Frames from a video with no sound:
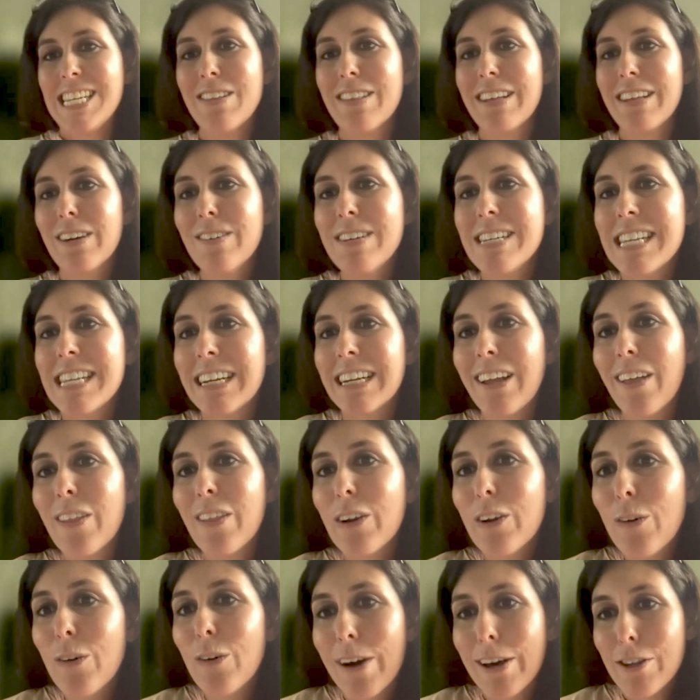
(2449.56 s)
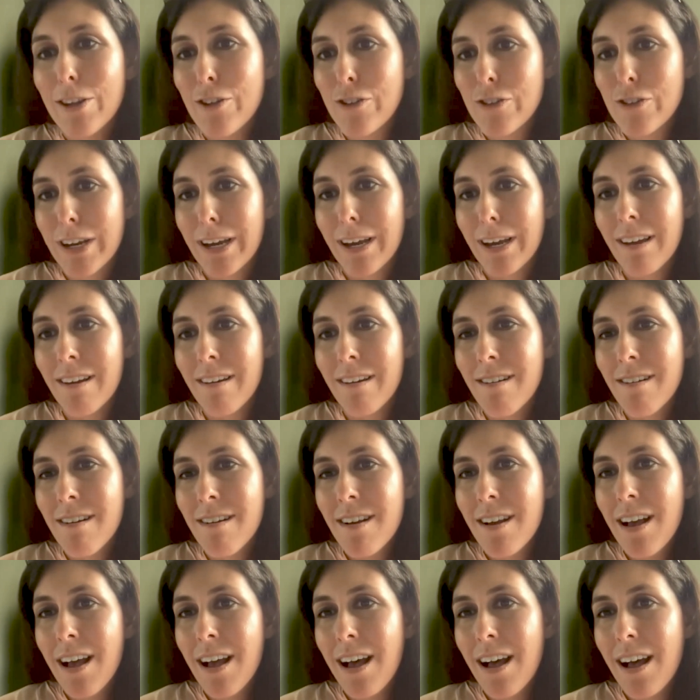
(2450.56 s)
so there was another question,
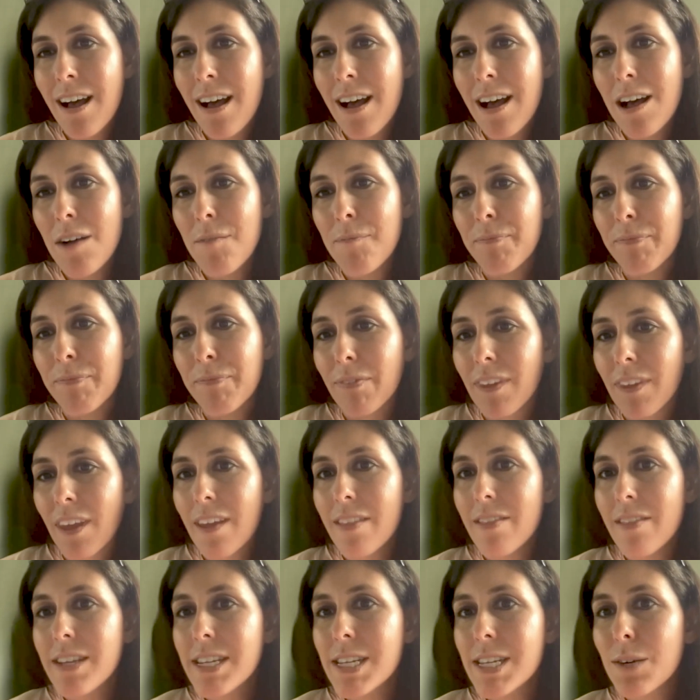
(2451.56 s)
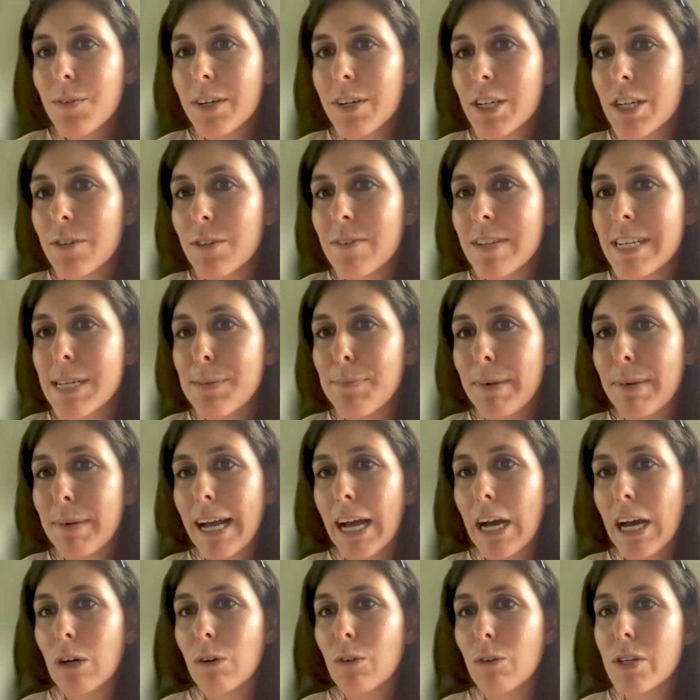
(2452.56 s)
and this question was
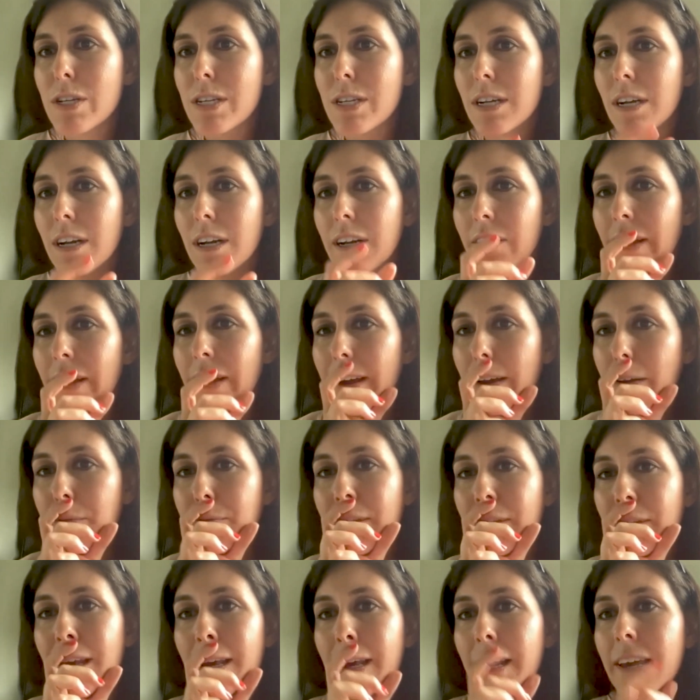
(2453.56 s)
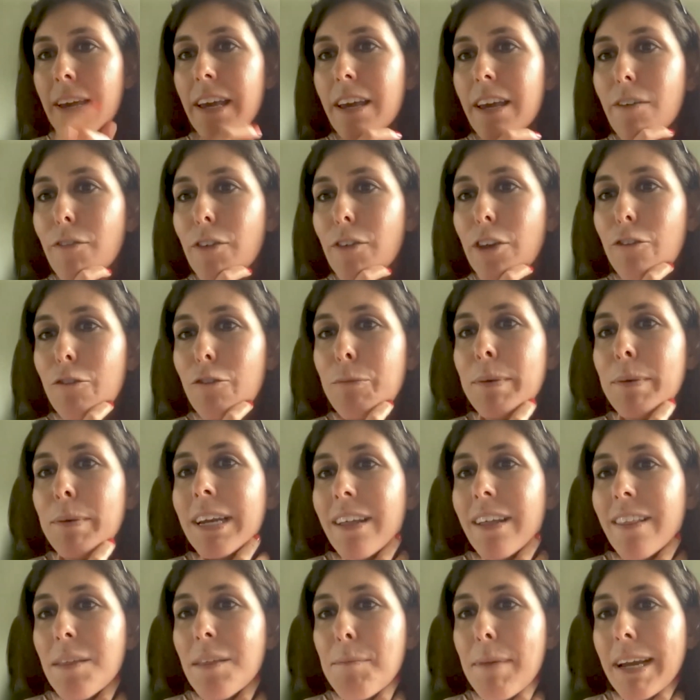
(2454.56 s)
about, okay, if you've been
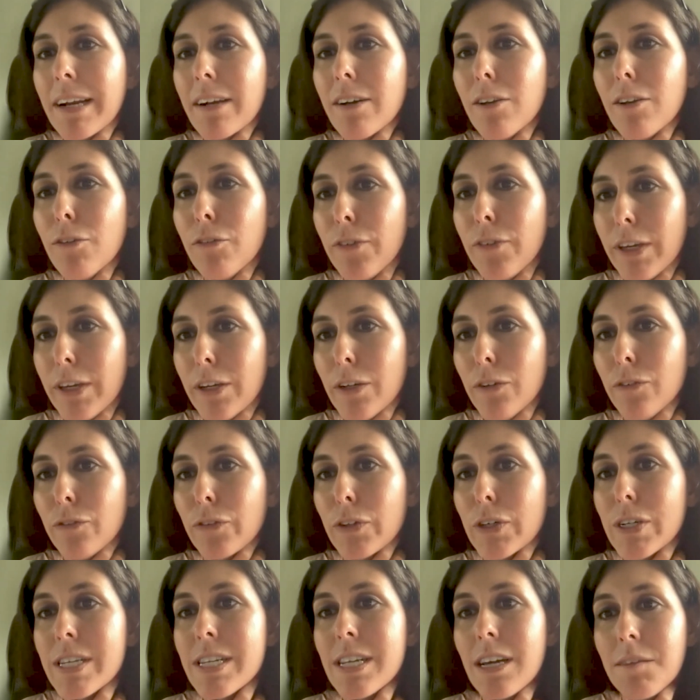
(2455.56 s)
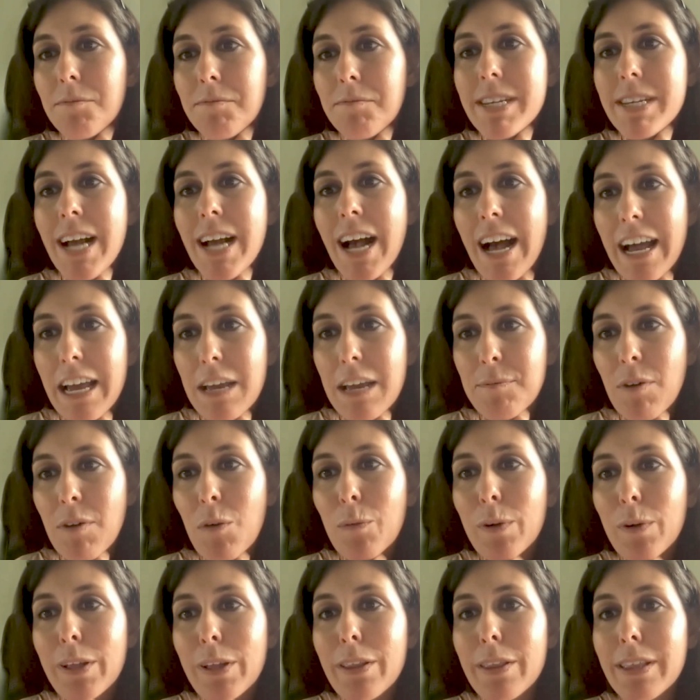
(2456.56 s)
in the medical field for some time,
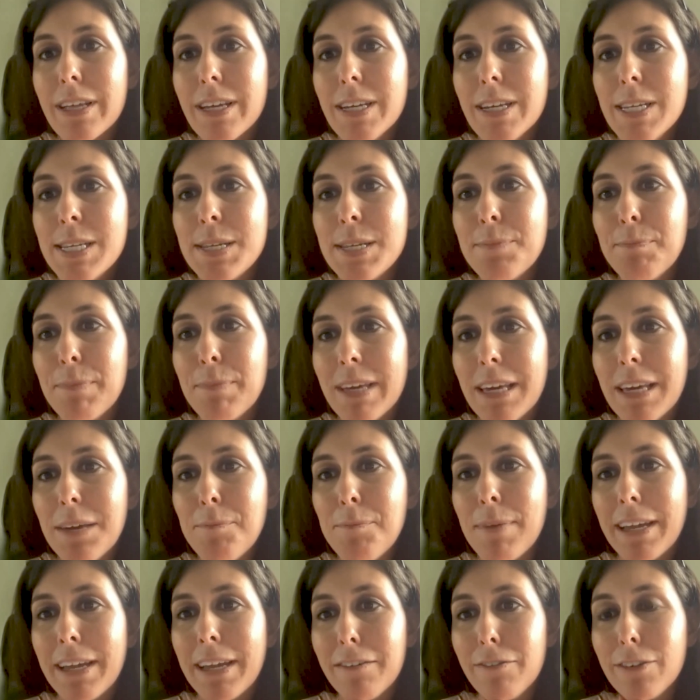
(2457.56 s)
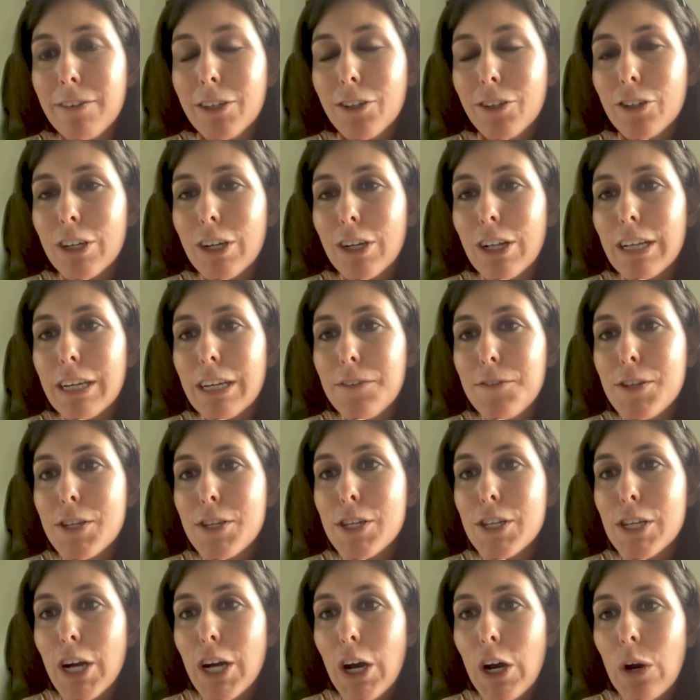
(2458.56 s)
will this be beneficial? If
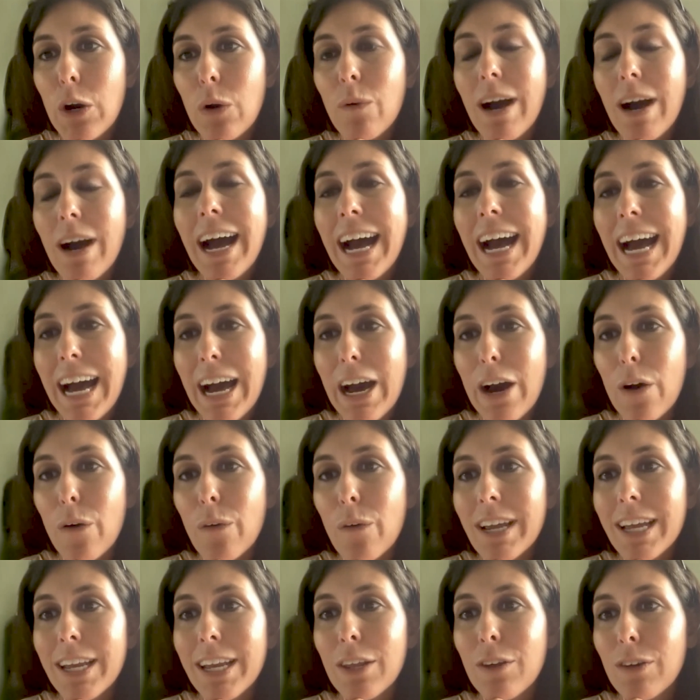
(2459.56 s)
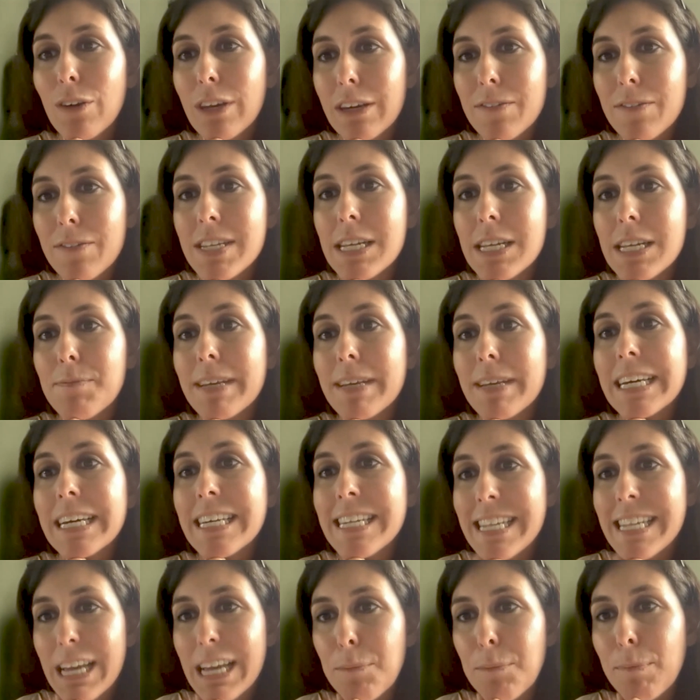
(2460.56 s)
so, how? Can you give some
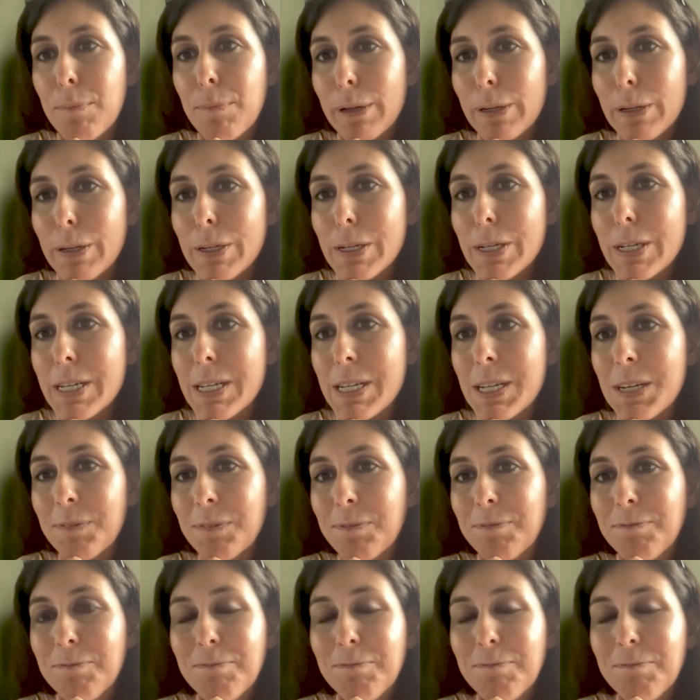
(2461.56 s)
examples?